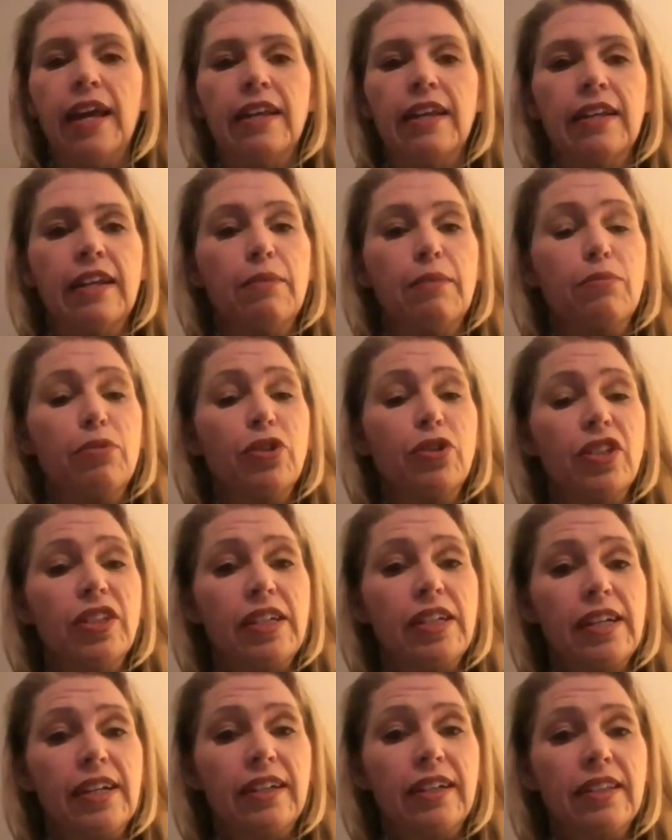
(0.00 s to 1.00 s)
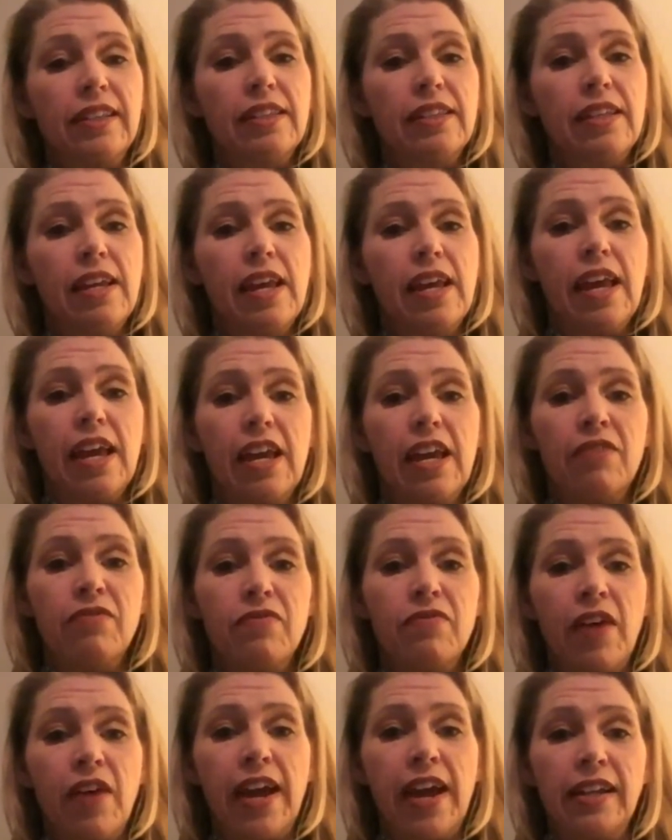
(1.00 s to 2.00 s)
Number 6,
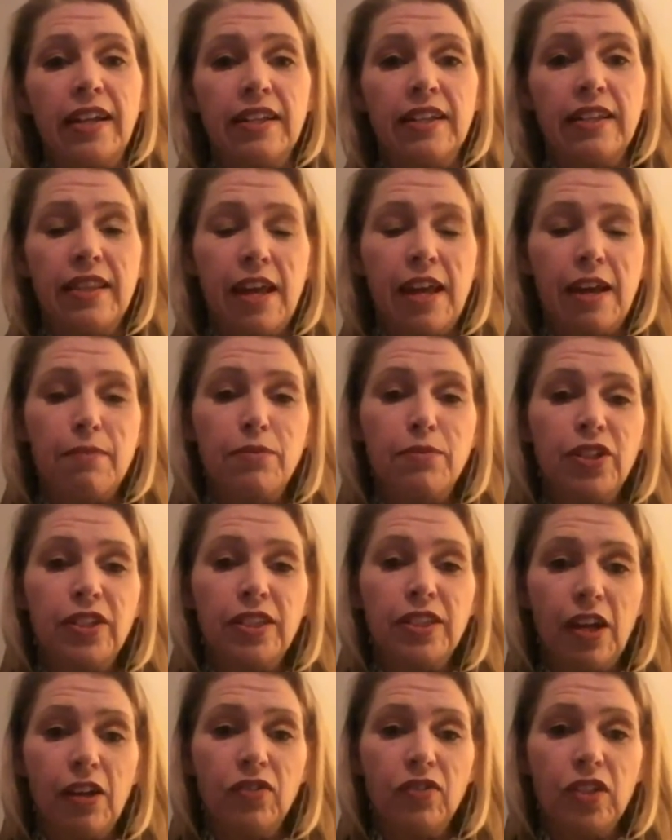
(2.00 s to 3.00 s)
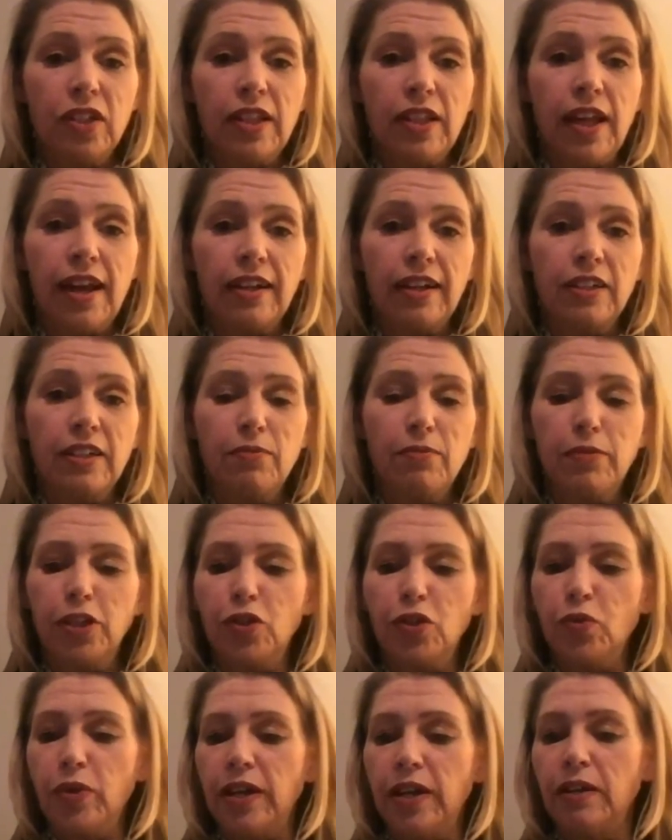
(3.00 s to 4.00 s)
invite them to self-select
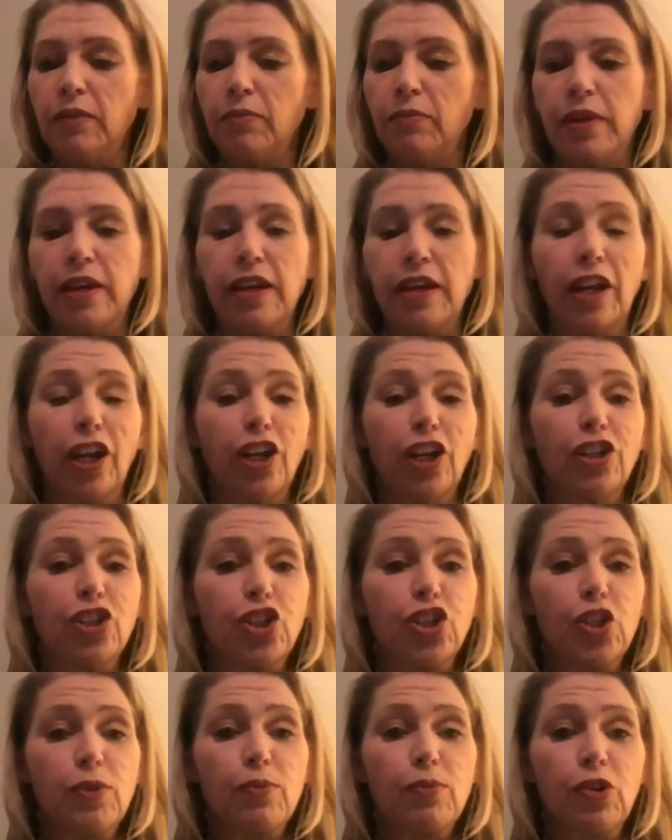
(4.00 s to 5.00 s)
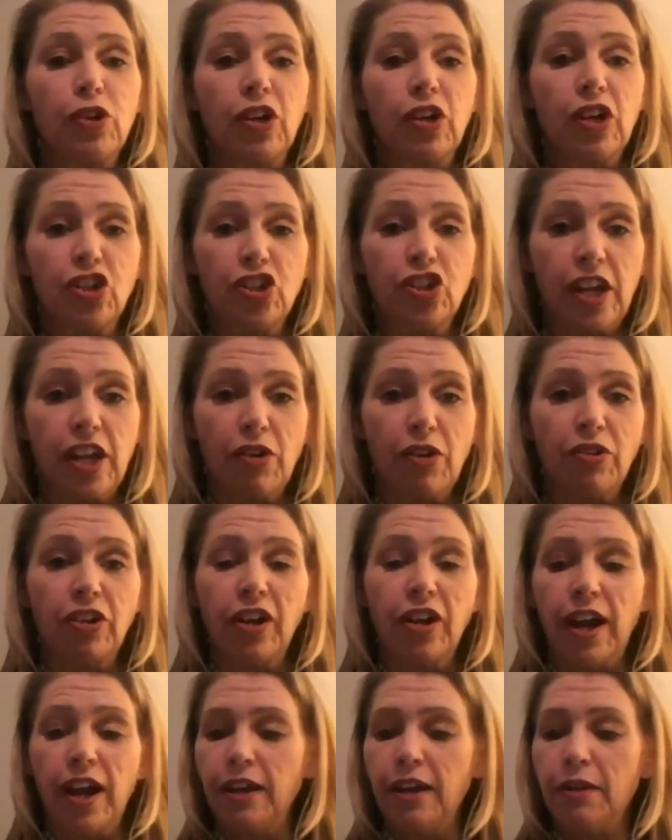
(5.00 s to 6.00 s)
between being a consumer, a
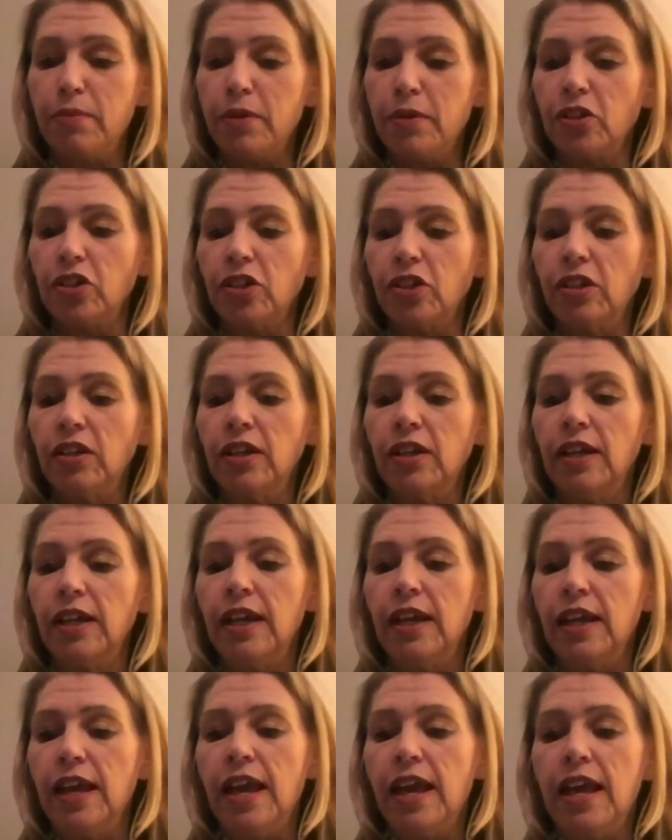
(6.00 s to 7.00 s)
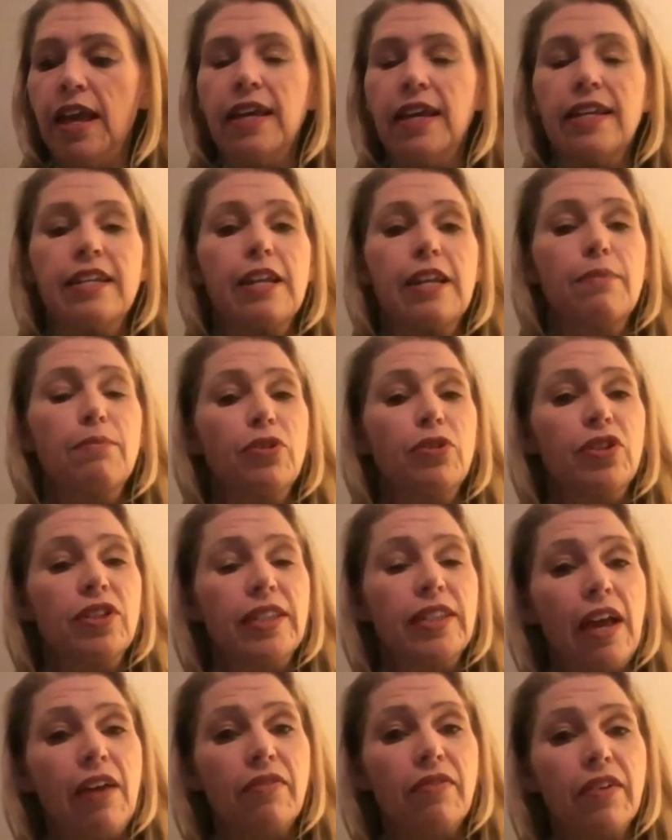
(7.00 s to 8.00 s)
sharer, and a builder. Number
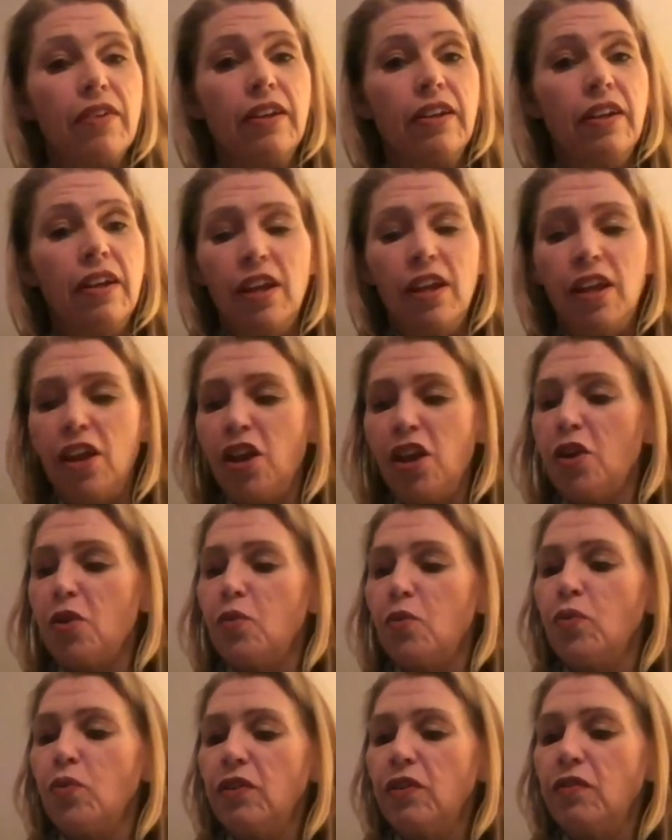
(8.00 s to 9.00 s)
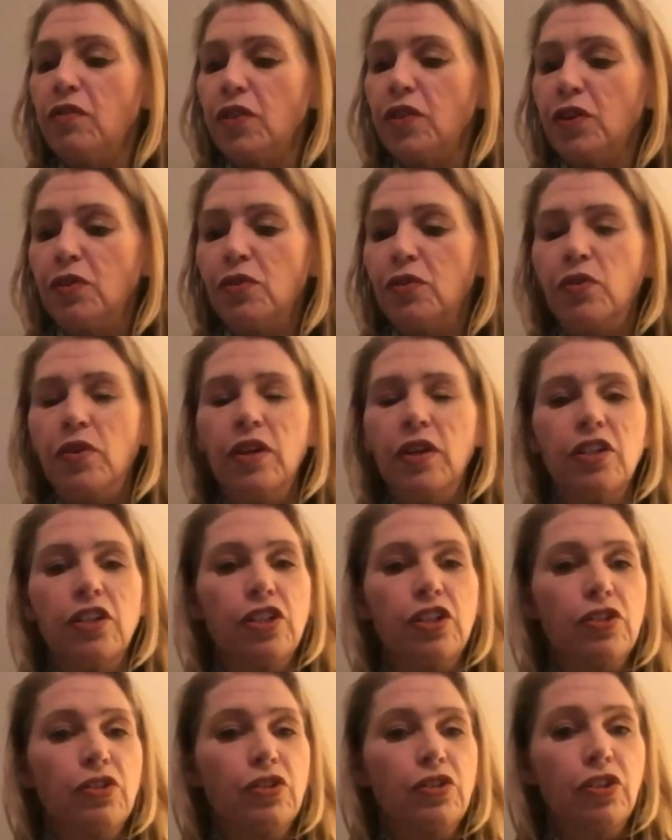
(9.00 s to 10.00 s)
7, review
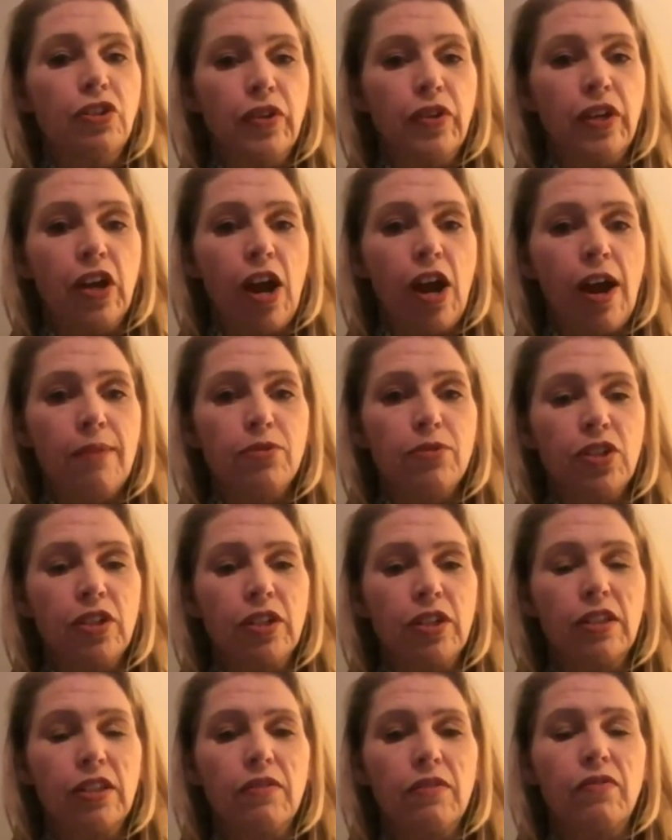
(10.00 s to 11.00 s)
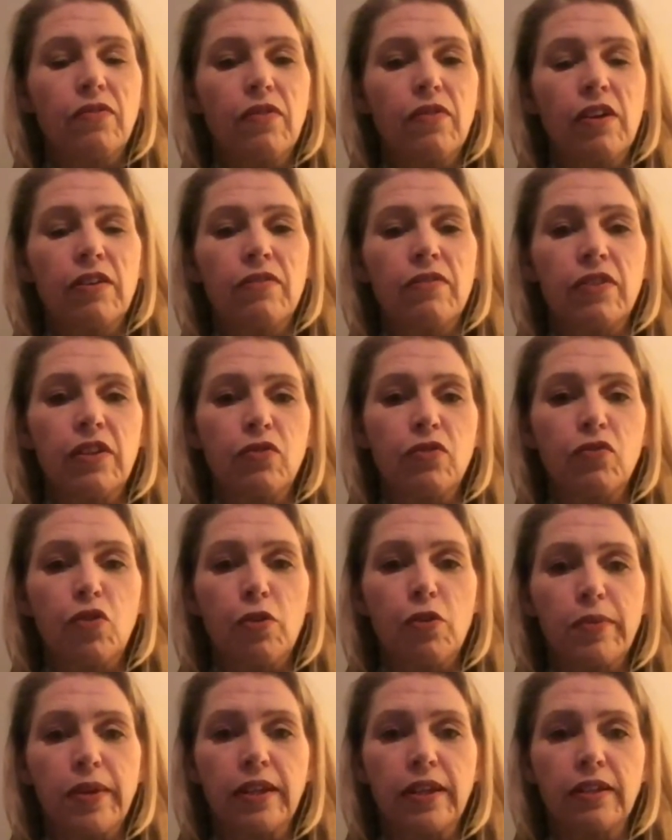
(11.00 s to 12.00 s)
2 to 3 options of the
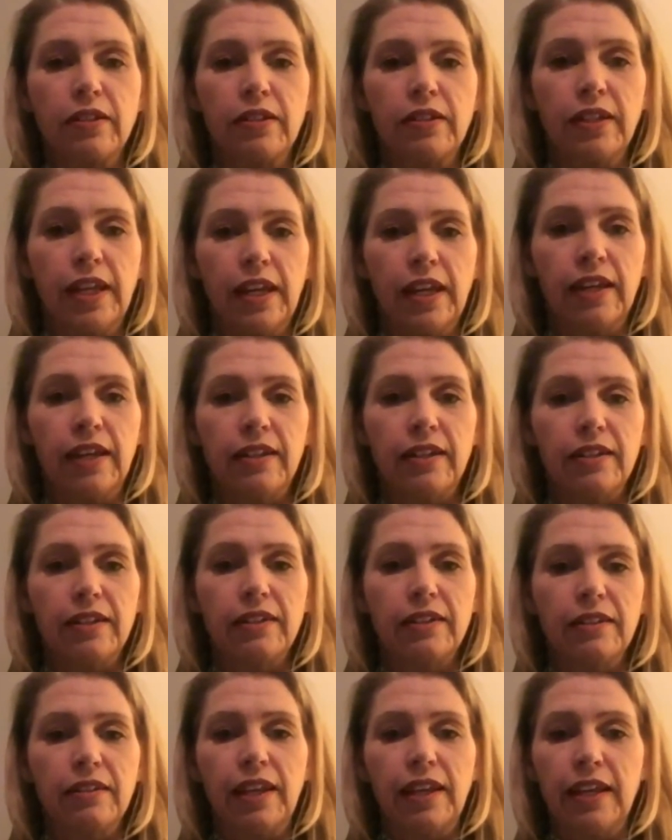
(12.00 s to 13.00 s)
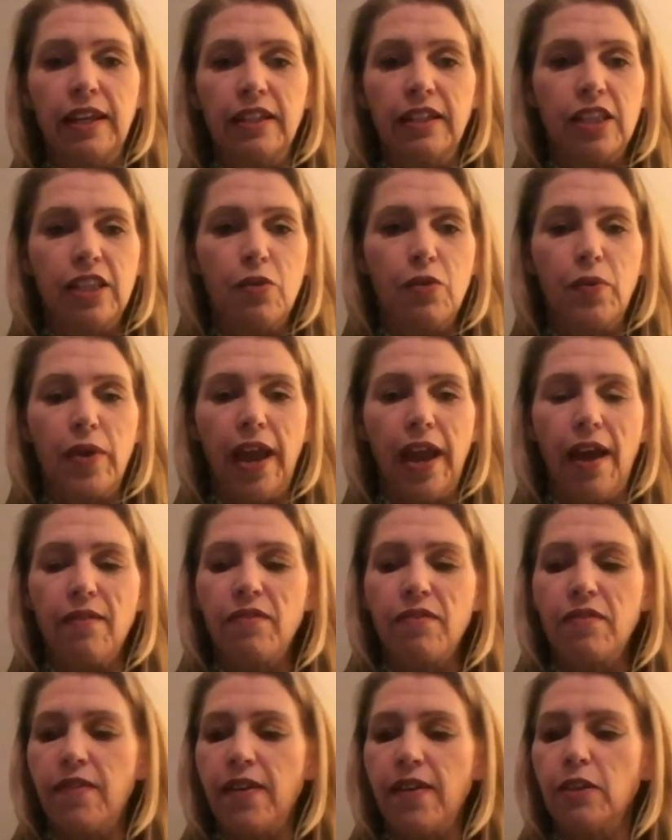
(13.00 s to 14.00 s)
enrollment kits that we
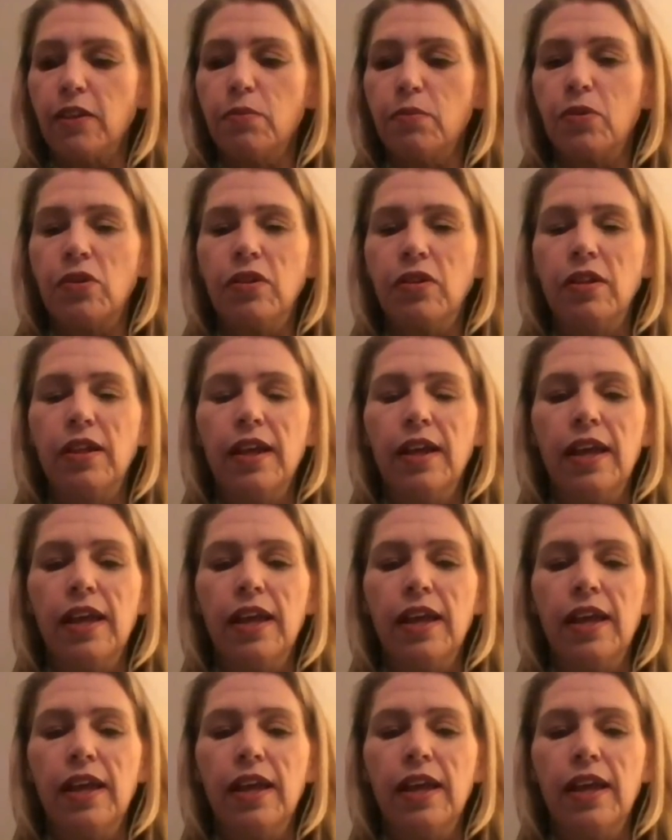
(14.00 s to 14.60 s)
have available.